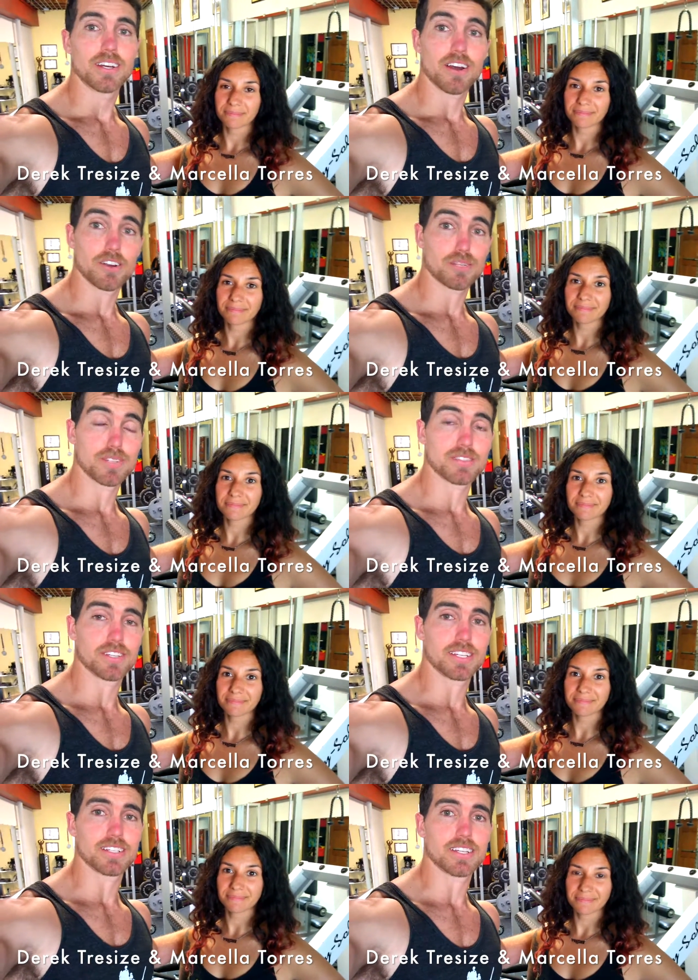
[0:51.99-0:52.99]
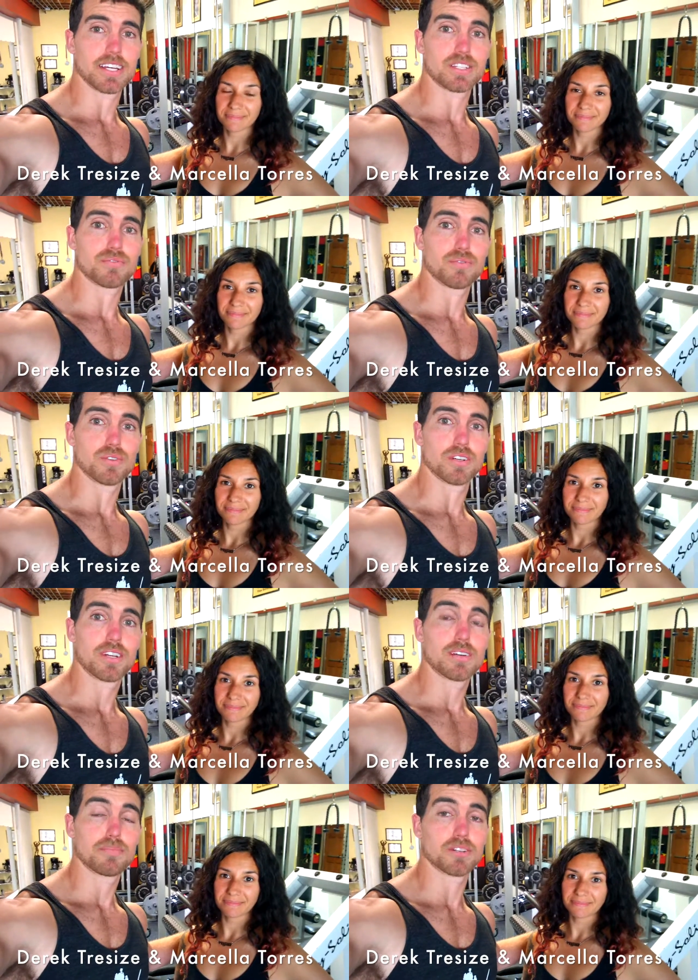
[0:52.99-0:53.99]
Speaker 1: our specific insights
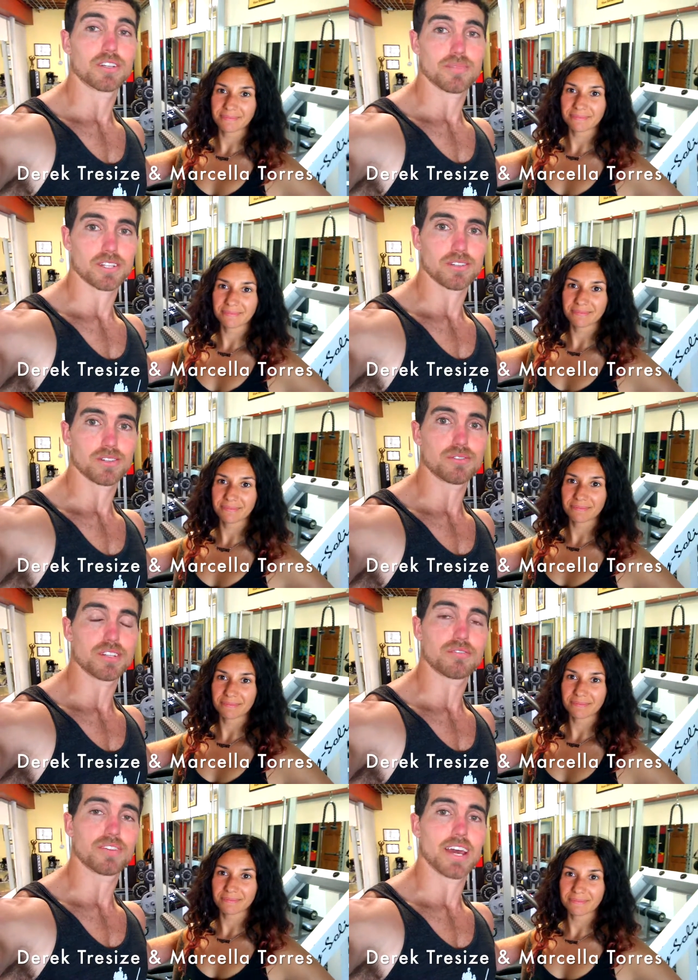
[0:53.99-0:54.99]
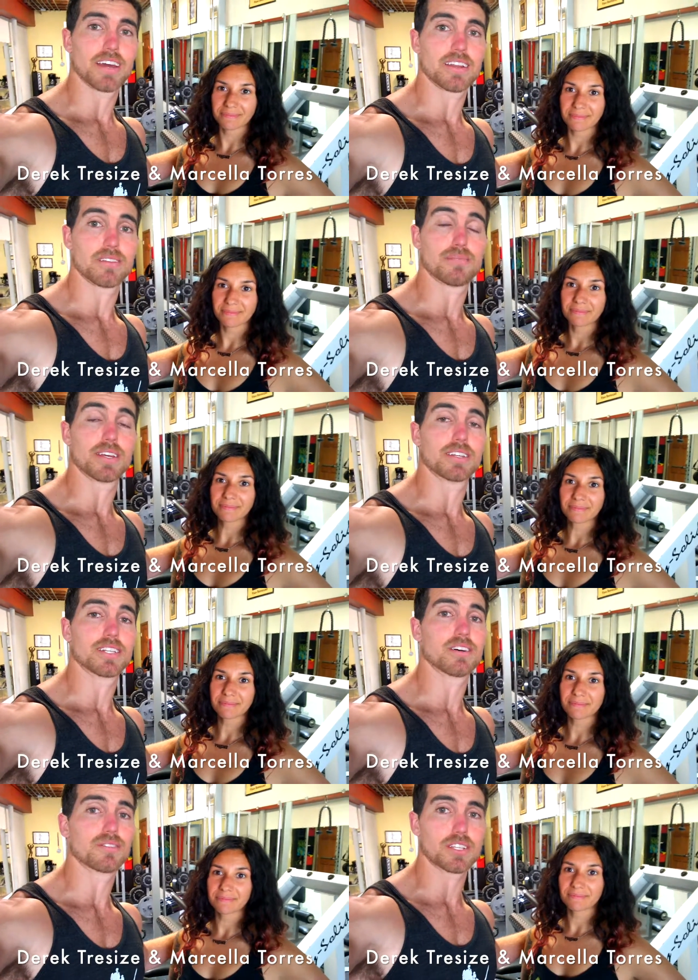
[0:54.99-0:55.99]
for building muscle, losing fat, and being
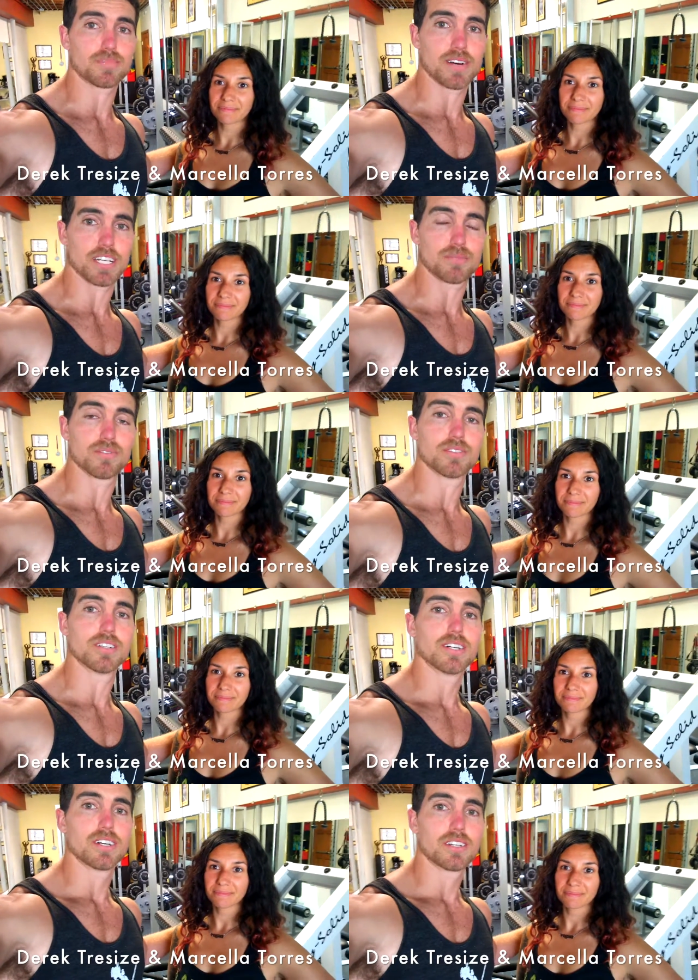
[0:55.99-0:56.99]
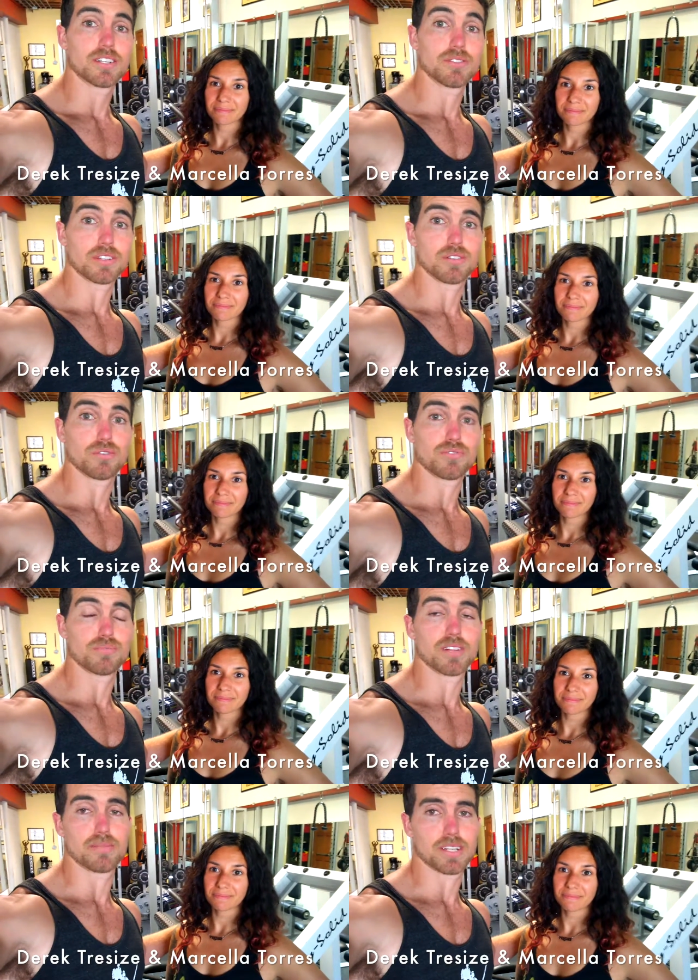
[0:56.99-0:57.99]
as healthy as possible using a whole
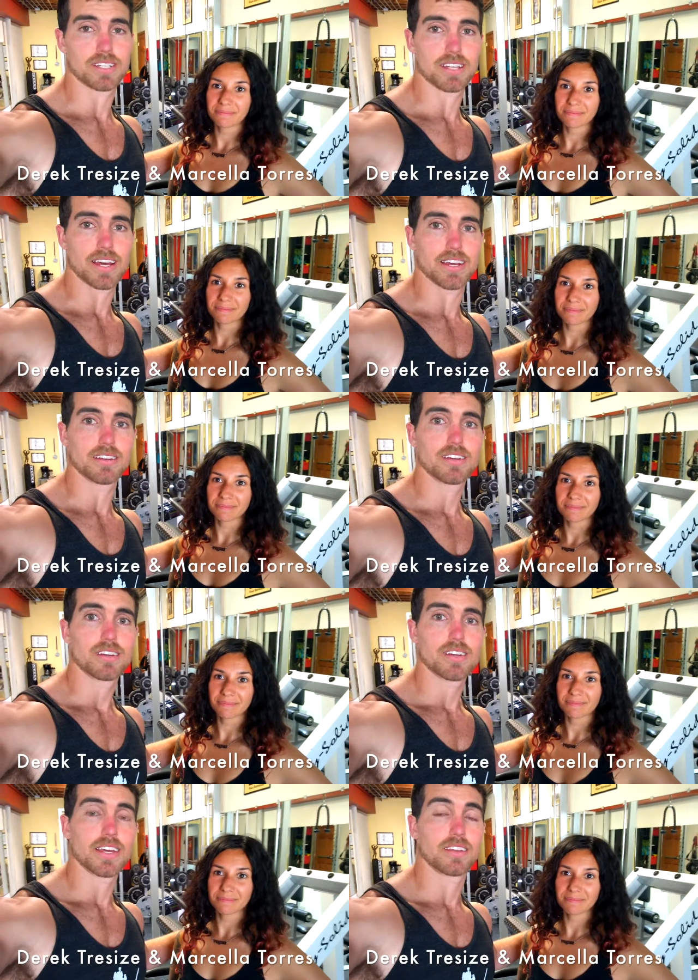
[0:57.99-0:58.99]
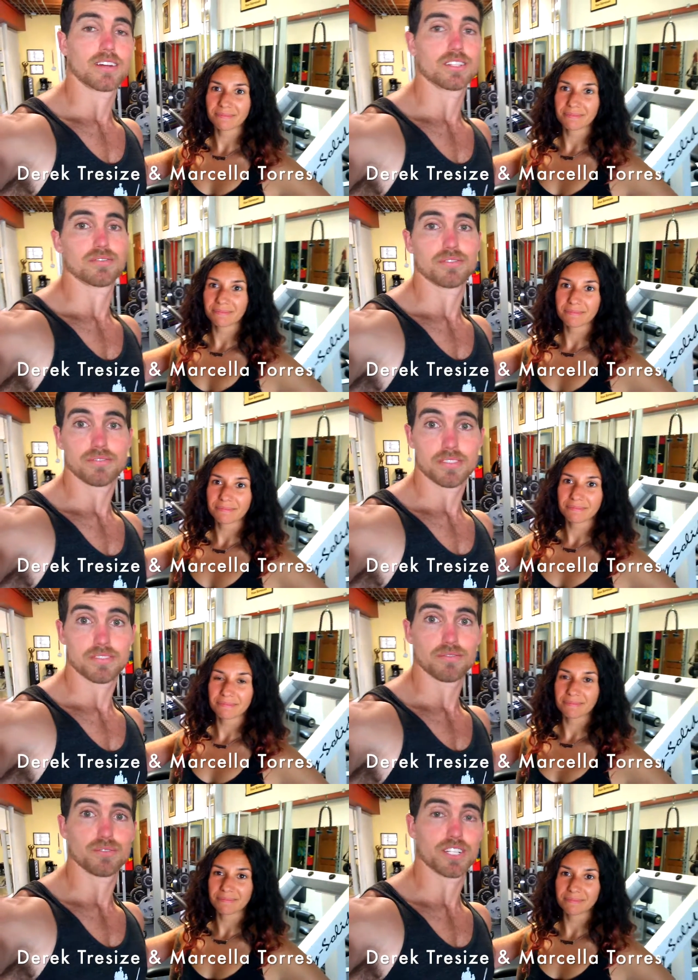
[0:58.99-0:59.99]
food plant-based diet and lots of
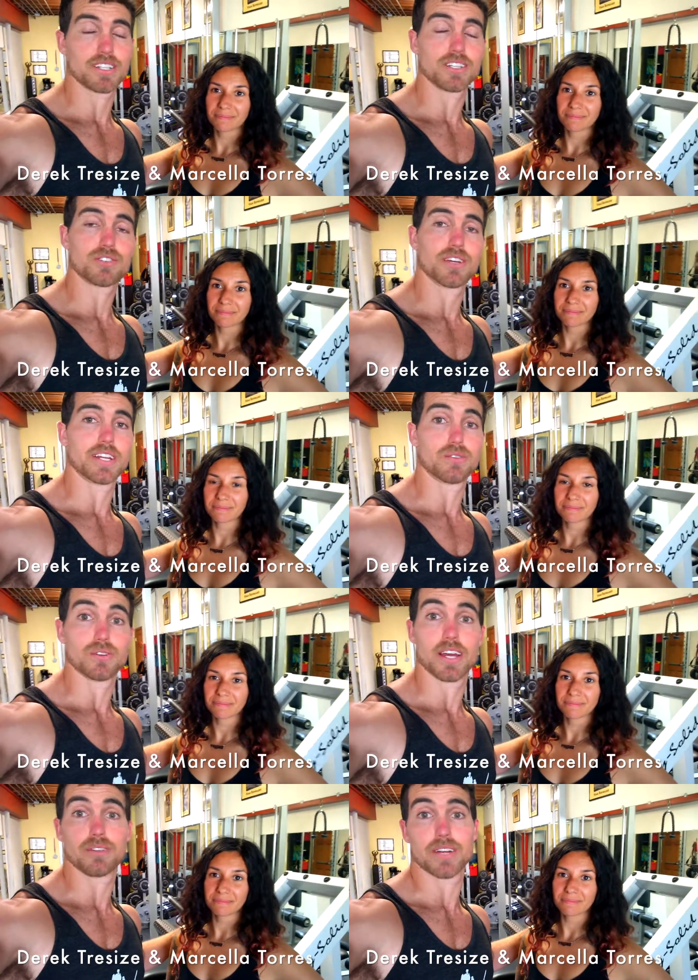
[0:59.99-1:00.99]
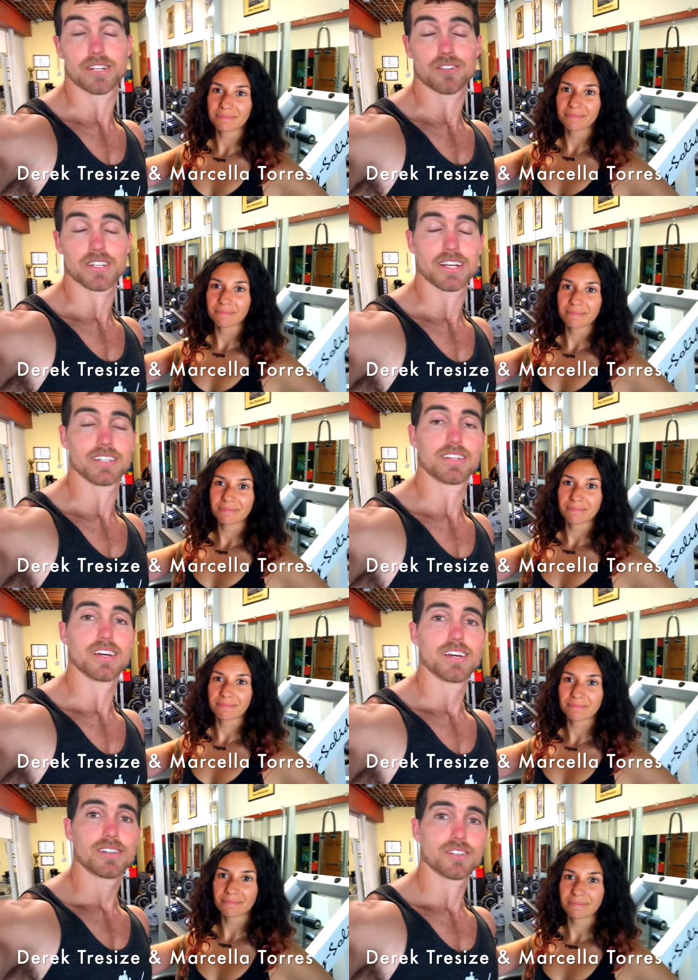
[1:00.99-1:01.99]
resistance training or other exercise.
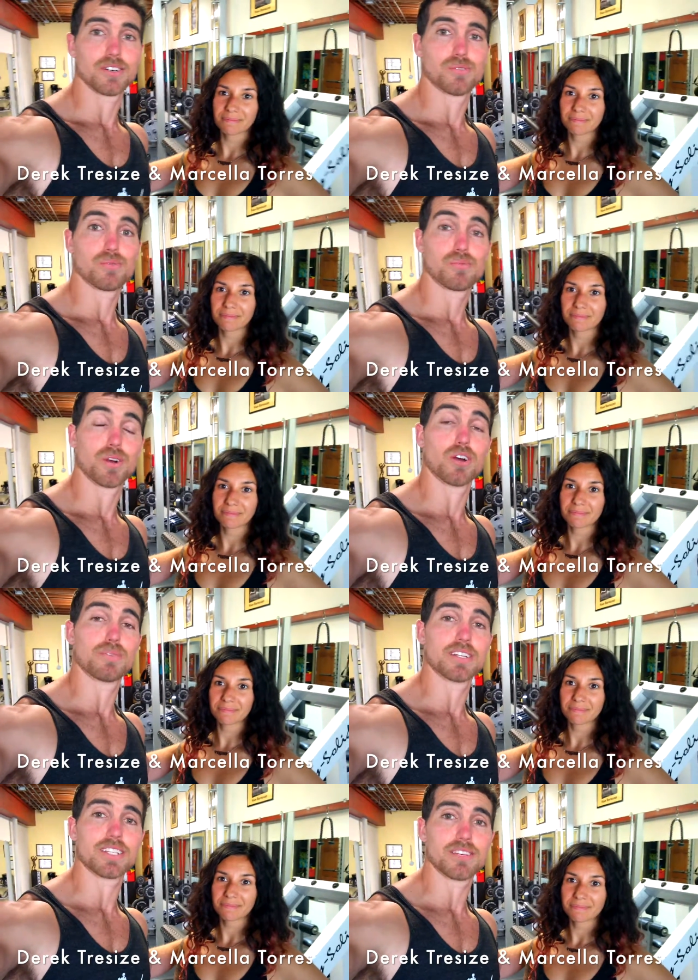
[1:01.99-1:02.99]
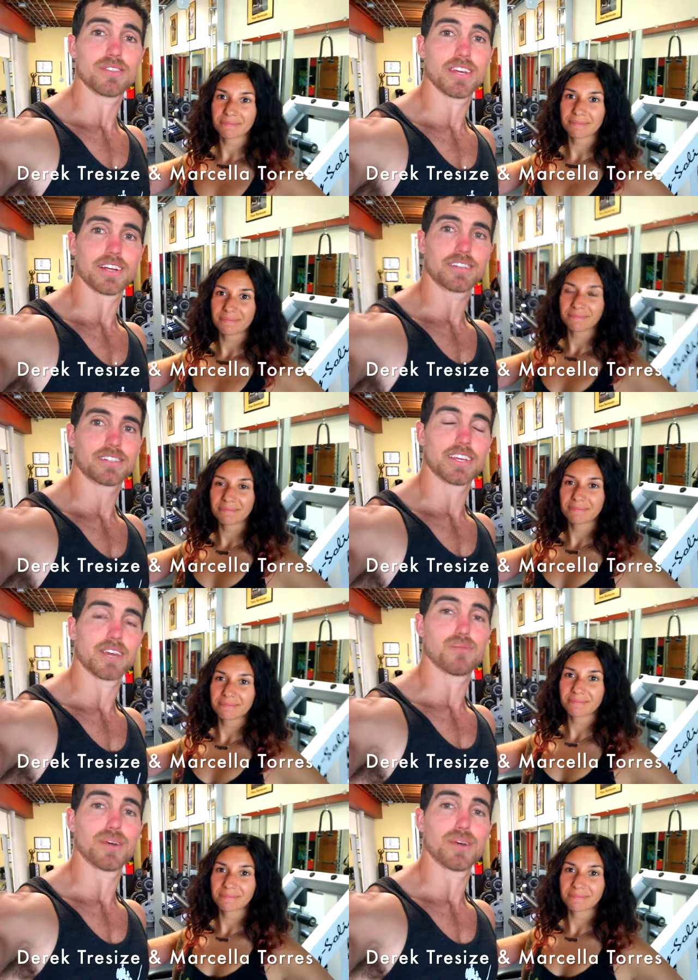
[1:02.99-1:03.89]
So we're hoping to see you there. Can't